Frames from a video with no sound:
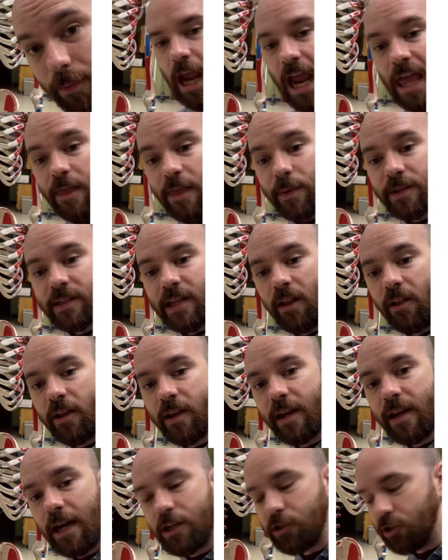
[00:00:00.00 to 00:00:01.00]
And the patella can
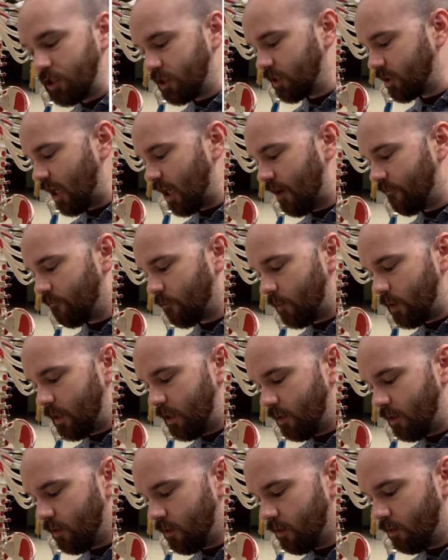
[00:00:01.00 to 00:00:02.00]
actually slide from
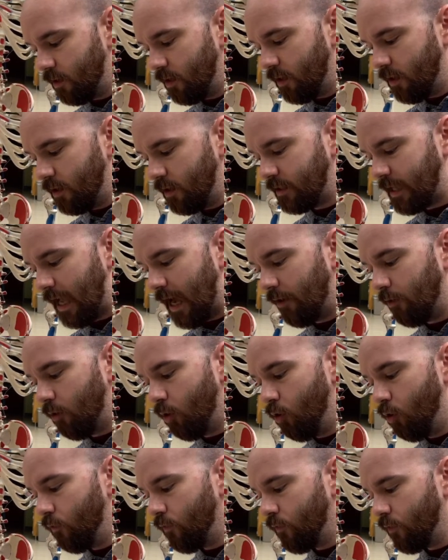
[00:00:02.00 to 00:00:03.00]
here down
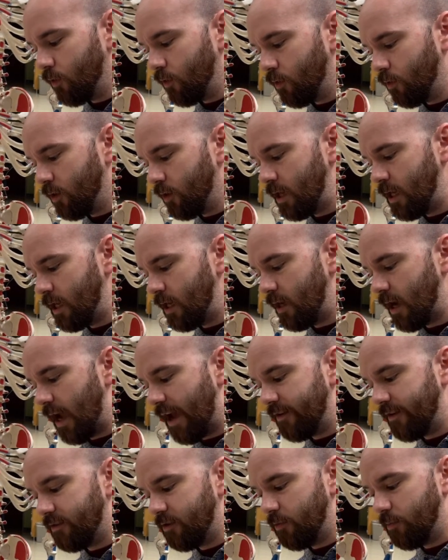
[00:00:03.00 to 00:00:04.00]
over your knee
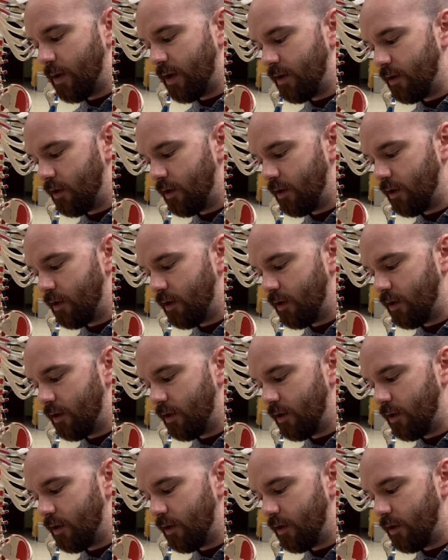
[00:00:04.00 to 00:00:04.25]
as you bend it.